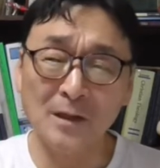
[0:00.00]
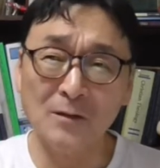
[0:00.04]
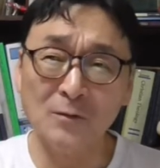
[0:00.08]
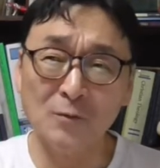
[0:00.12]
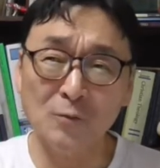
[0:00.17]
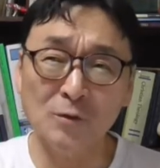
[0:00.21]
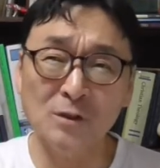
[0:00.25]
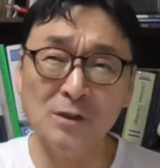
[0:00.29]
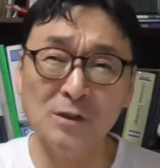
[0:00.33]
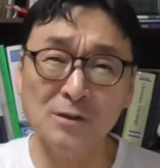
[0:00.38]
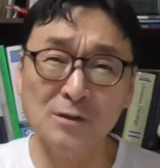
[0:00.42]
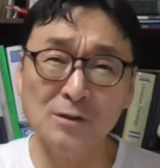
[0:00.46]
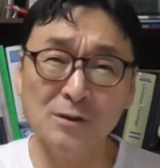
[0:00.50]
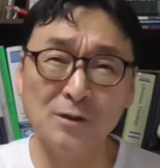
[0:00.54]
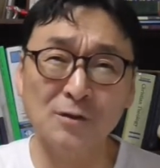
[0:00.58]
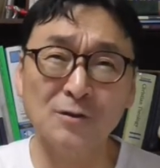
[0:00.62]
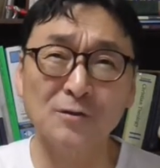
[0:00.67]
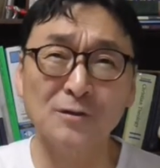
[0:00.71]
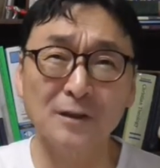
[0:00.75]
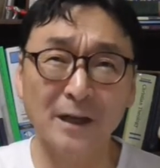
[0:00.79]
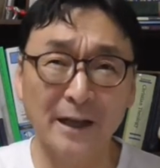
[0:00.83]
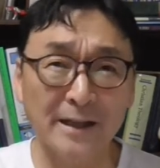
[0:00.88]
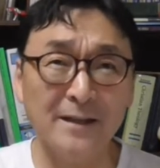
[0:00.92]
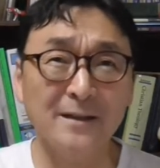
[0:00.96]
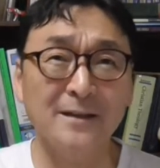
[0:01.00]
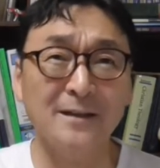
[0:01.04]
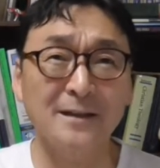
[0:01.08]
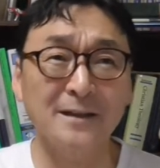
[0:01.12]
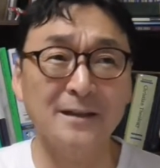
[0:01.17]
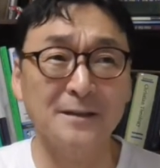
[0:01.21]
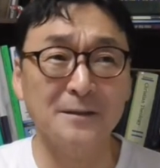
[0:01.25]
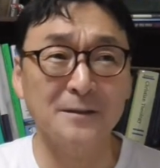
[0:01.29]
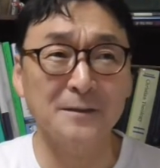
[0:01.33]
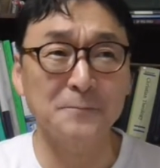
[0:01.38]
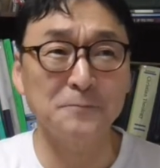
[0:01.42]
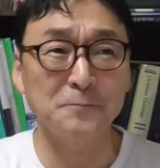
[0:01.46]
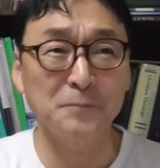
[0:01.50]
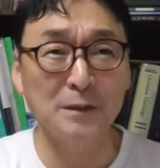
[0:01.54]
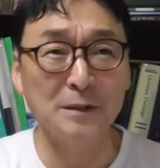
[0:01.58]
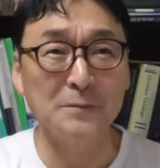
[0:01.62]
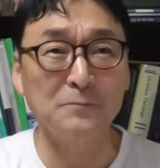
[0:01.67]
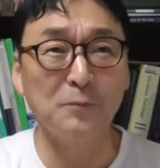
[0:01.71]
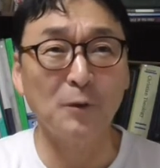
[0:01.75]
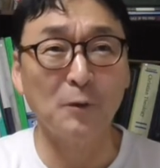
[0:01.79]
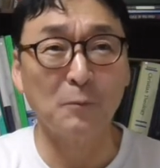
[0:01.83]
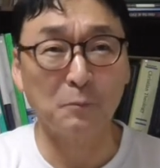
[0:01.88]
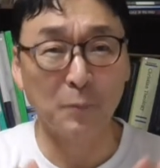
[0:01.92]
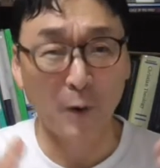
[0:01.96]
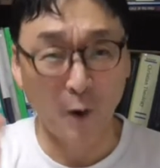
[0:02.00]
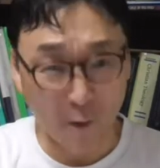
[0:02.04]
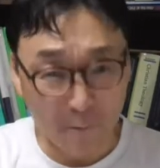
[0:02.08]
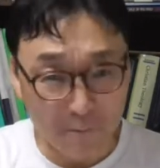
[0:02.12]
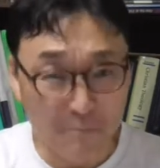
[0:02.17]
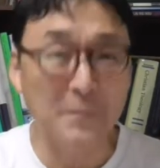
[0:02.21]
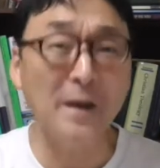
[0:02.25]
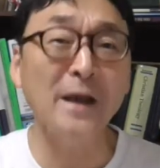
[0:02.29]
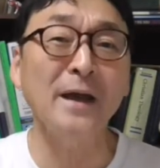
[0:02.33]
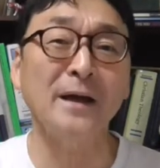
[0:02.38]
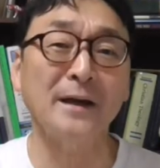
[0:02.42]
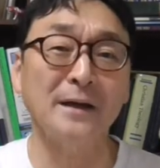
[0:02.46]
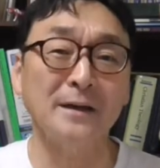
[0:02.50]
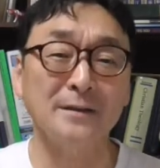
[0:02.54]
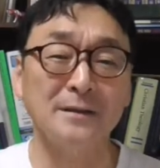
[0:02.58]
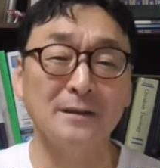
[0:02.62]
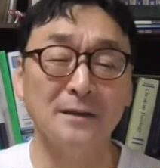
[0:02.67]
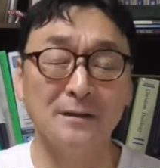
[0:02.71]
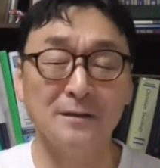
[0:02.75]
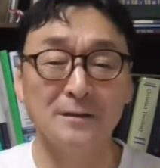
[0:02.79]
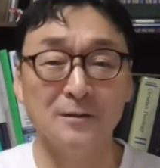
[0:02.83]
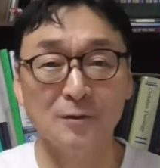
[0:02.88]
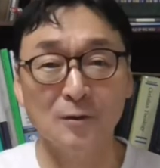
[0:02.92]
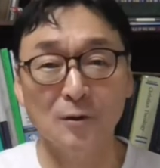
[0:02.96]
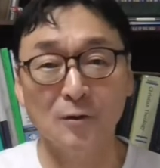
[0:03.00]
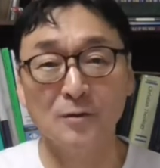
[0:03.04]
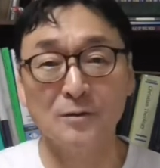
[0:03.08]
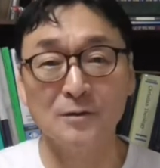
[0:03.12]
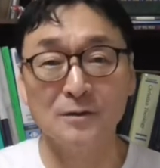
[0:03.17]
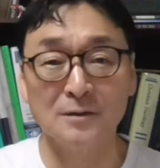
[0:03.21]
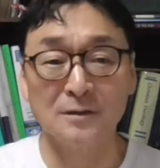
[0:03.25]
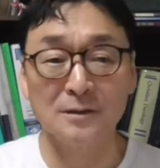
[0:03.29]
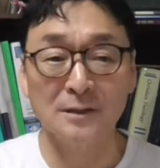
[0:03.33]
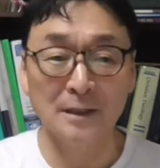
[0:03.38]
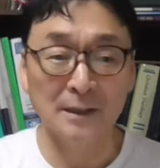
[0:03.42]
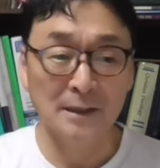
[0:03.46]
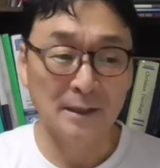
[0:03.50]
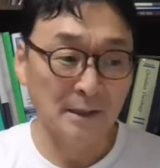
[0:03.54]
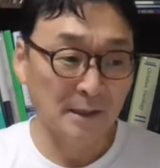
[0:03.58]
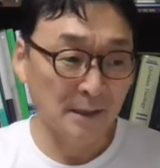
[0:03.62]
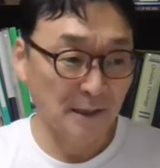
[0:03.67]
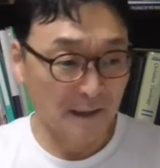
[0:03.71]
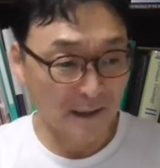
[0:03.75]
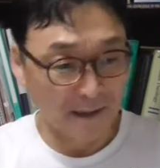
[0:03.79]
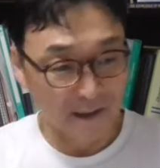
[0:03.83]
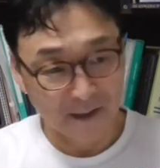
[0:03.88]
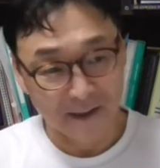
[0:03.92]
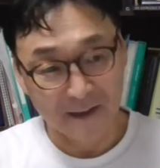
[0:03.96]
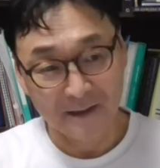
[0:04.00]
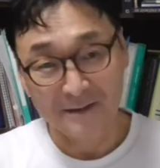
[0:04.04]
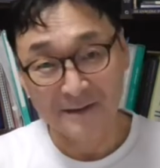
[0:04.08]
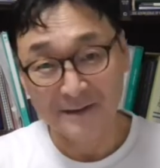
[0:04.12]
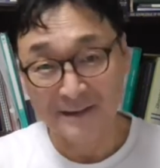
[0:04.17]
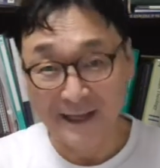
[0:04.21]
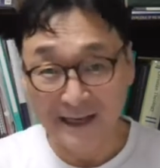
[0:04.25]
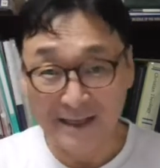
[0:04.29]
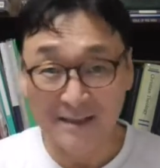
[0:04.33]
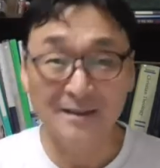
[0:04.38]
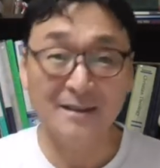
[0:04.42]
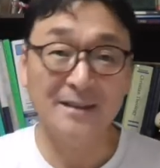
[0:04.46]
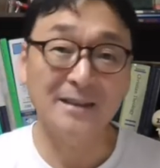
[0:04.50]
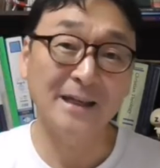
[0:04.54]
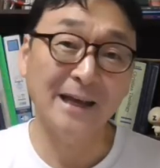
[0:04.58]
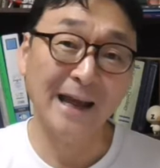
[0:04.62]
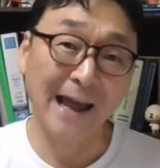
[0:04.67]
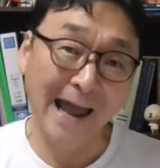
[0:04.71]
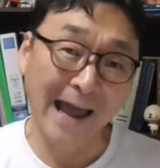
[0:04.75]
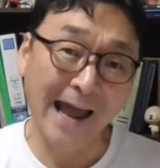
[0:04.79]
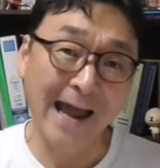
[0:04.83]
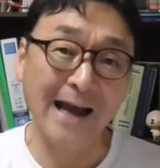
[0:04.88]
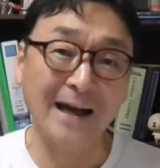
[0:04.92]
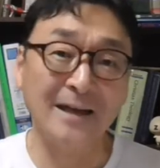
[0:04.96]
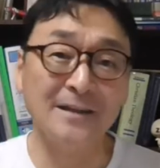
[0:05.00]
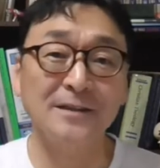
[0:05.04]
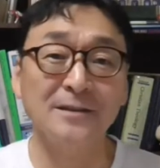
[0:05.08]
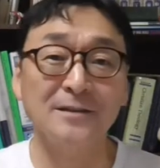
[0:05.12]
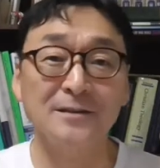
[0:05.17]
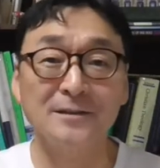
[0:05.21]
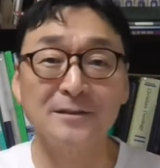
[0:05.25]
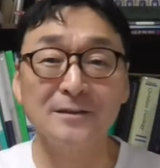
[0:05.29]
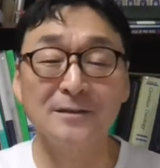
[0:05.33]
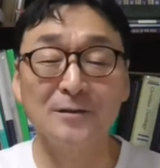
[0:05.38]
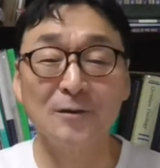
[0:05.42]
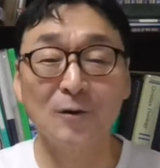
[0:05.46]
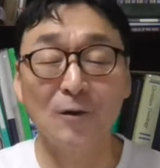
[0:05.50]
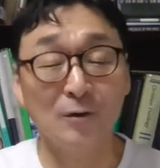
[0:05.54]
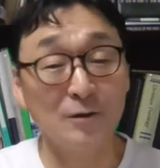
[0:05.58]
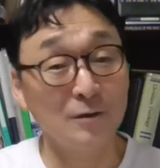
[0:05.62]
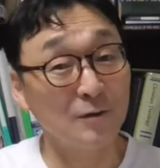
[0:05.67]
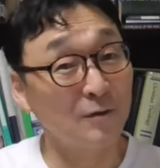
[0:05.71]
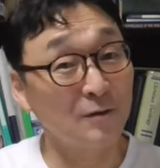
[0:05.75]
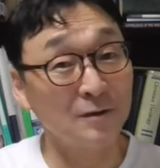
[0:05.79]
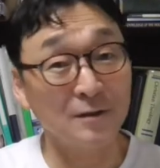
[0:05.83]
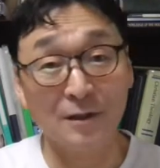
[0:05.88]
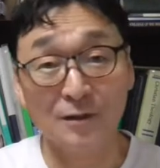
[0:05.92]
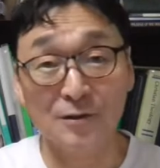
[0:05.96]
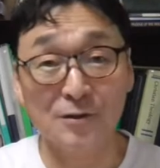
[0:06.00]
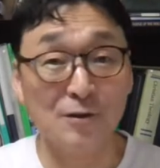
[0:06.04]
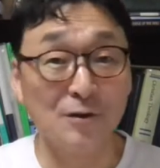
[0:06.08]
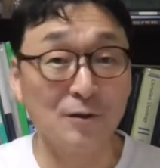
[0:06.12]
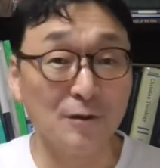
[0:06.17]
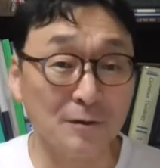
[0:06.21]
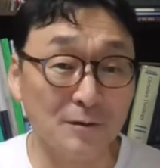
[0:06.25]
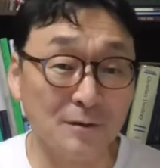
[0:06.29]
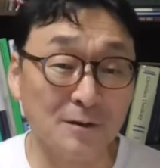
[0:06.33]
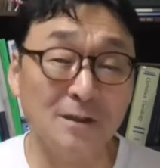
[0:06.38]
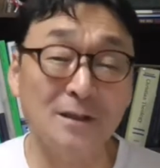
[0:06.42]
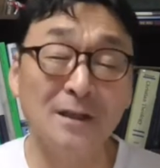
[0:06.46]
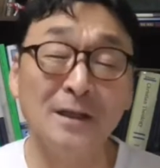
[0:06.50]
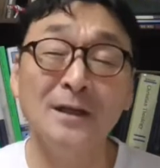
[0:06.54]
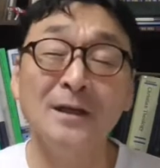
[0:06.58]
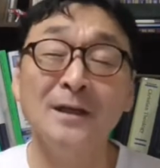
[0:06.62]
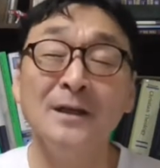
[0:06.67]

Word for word: we shouldn't let the people permit those uh, nasty act going on in the church.